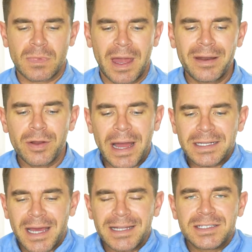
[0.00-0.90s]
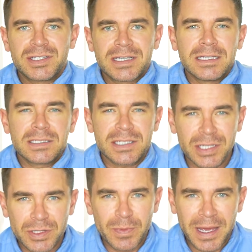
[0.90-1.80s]
I don't know. I
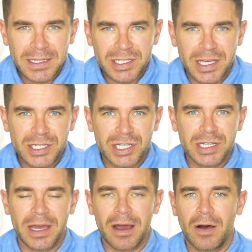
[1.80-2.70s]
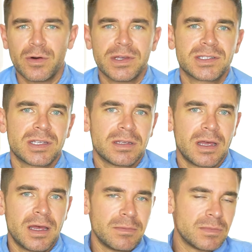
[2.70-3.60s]
continue my education. I always
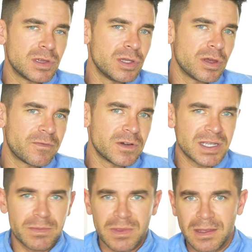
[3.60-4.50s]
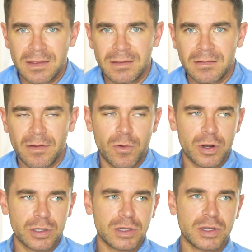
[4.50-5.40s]
look for something or
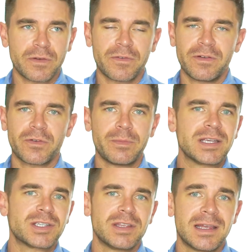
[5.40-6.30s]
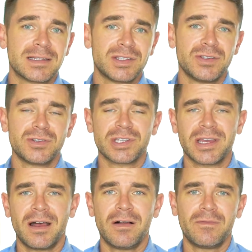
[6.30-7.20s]
look for information that's usually
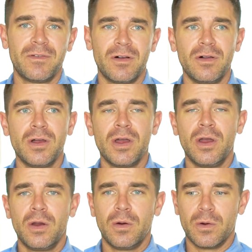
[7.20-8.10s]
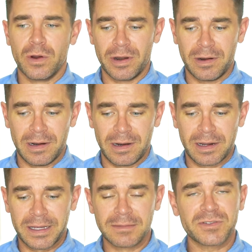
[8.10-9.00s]
helpful or
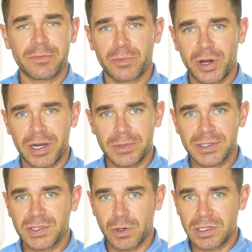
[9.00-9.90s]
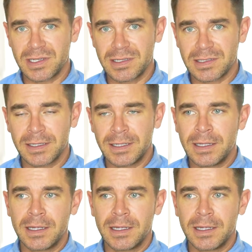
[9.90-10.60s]
comes from credible sources.